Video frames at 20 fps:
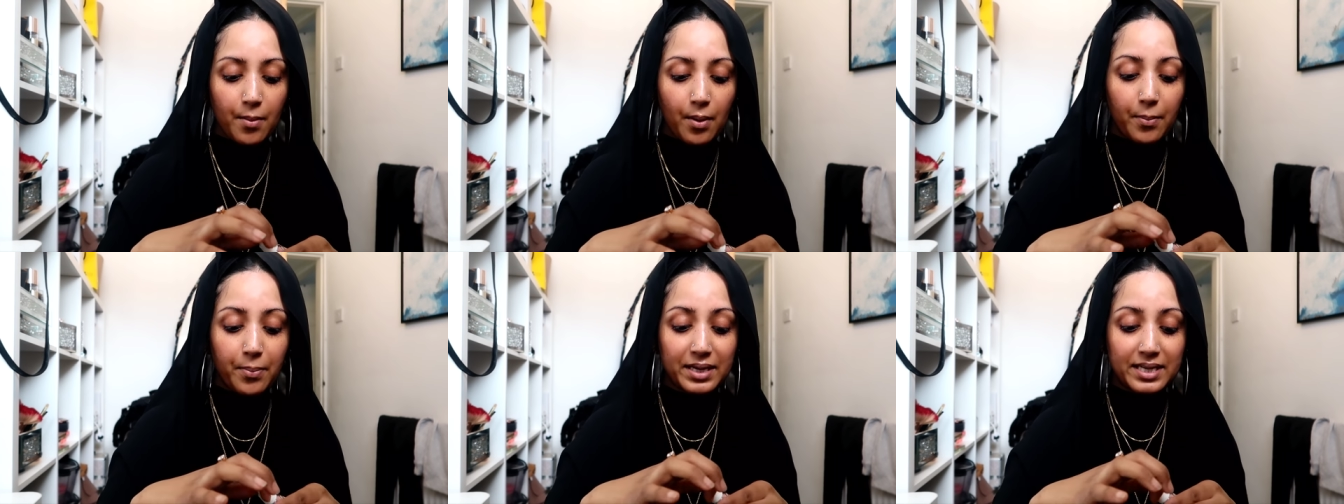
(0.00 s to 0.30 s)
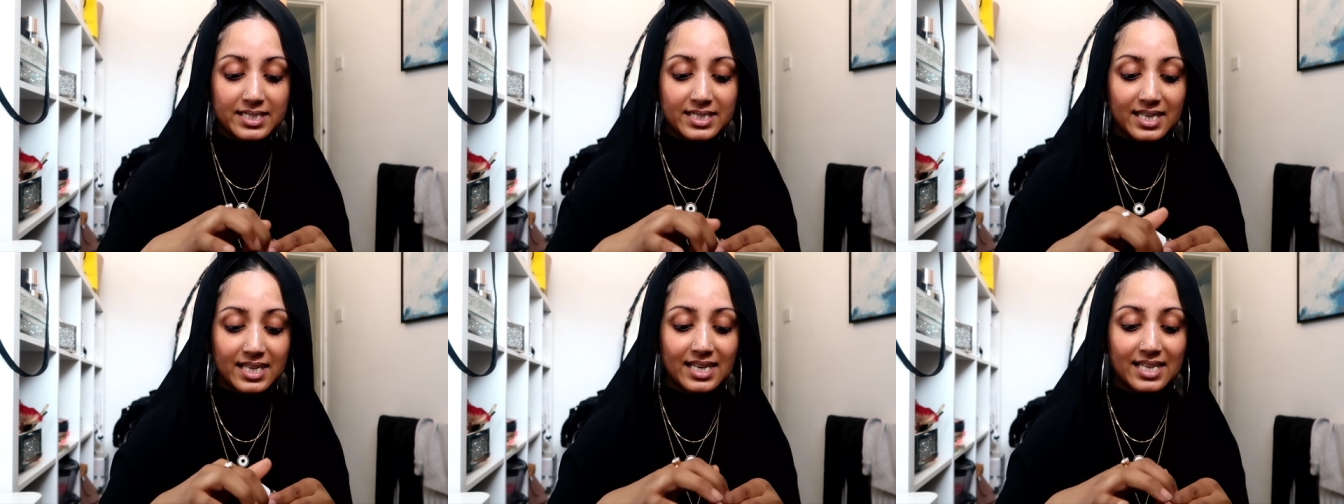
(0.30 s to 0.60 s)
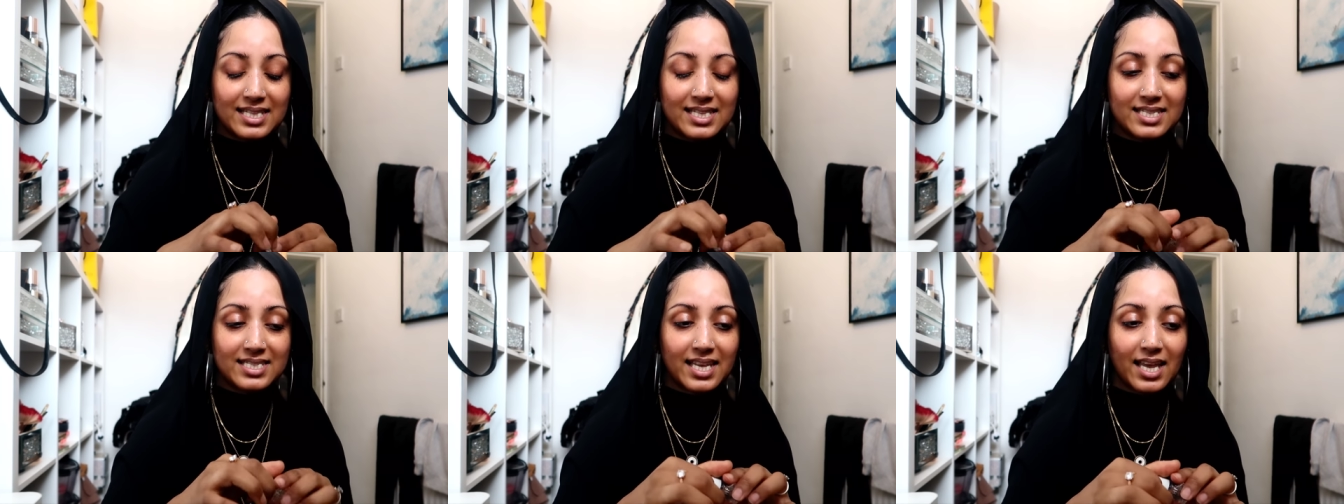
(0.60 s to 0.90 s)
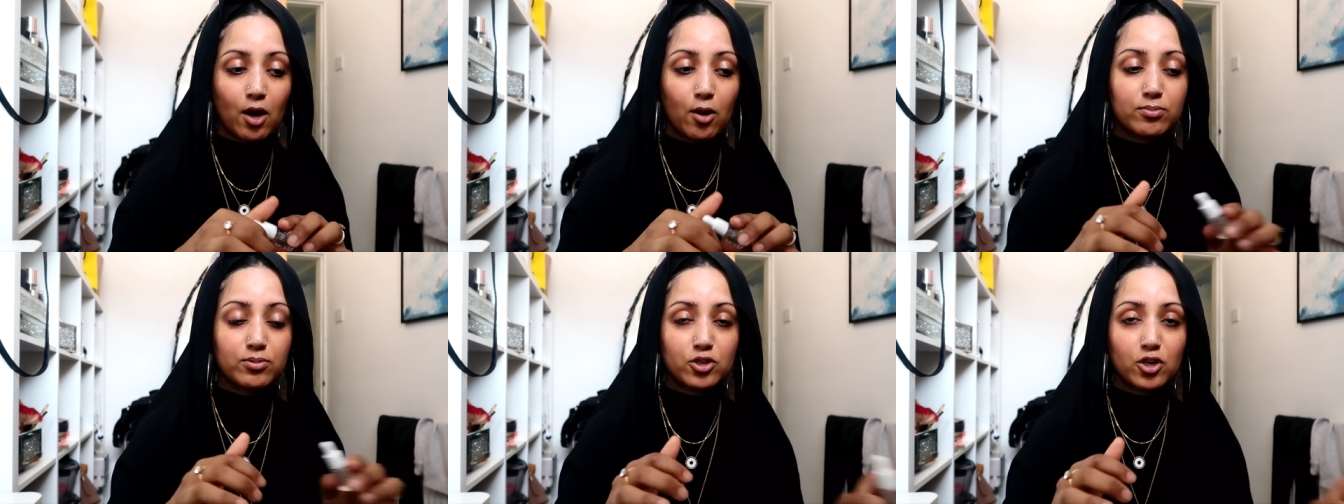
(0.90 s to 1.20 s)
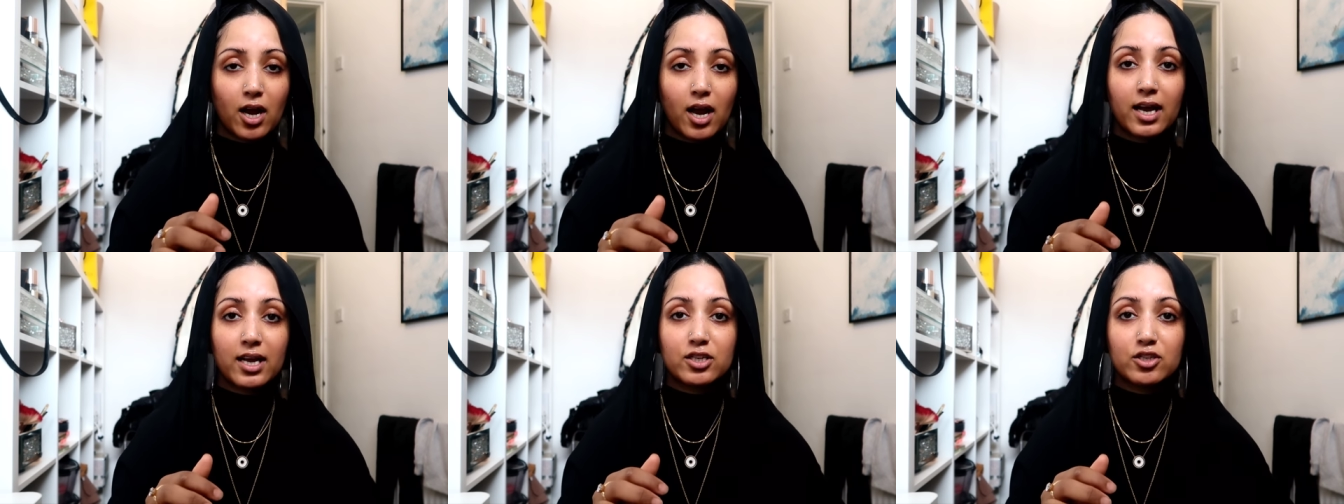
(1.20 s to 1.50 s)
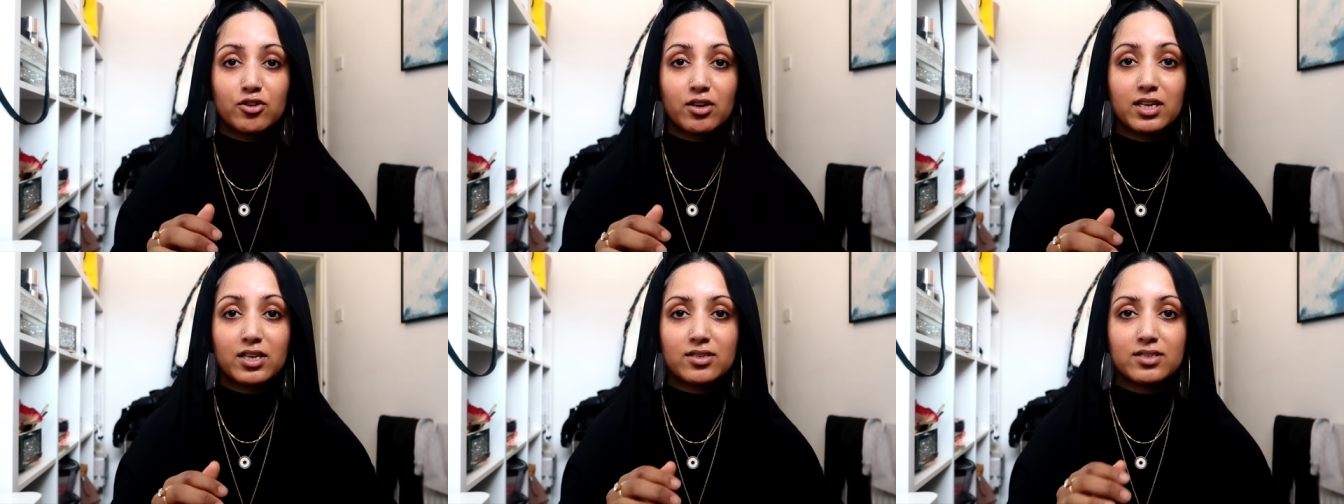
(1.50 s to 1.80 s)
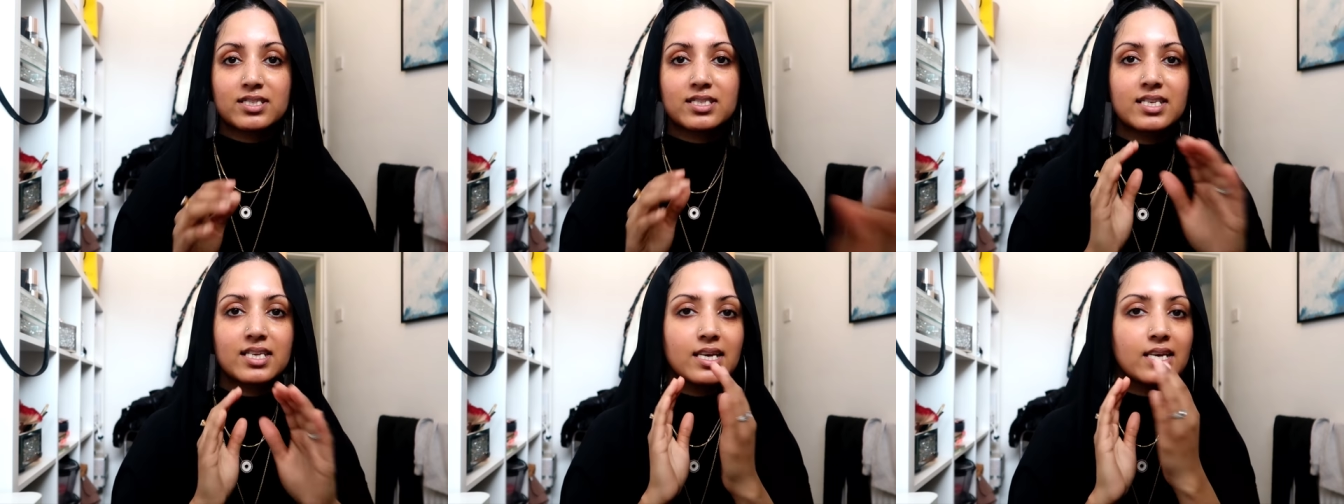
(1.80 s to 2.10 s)
but basically this helps to hydrate
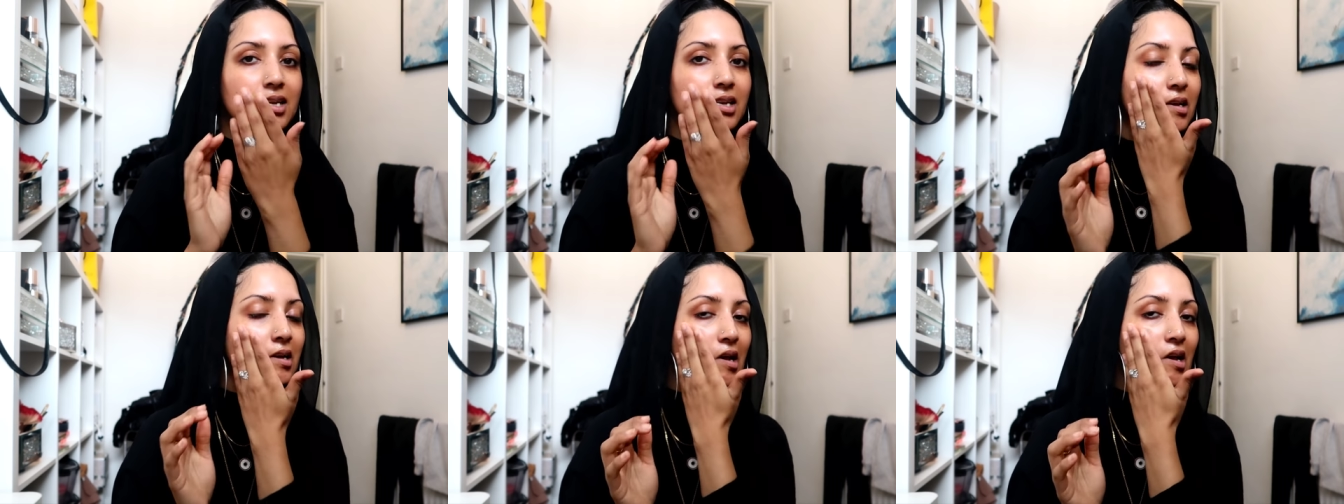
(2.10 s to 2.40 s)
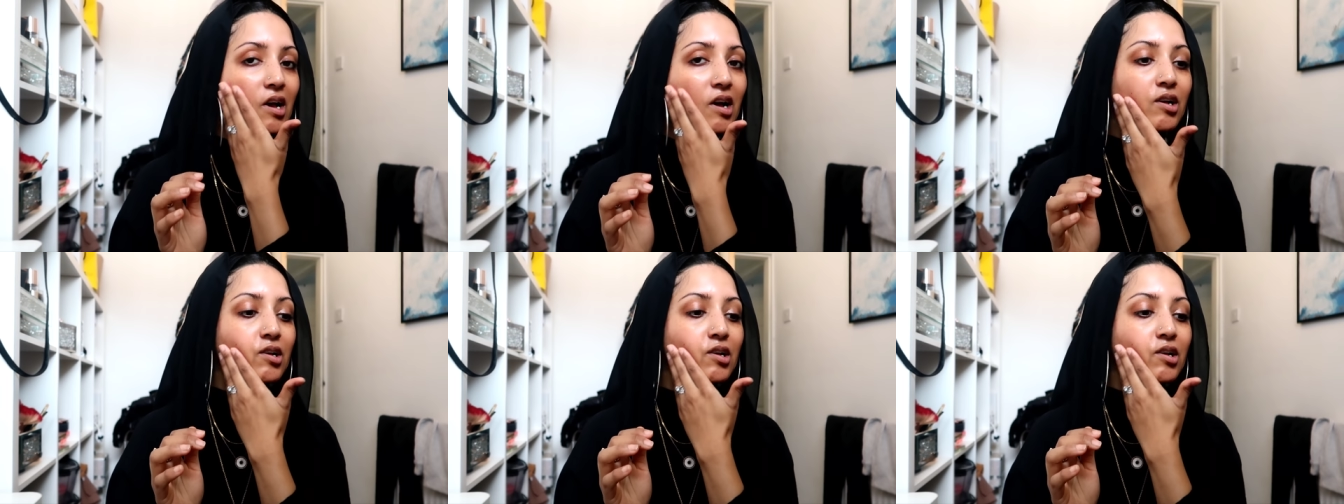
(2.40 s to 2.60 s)
your skin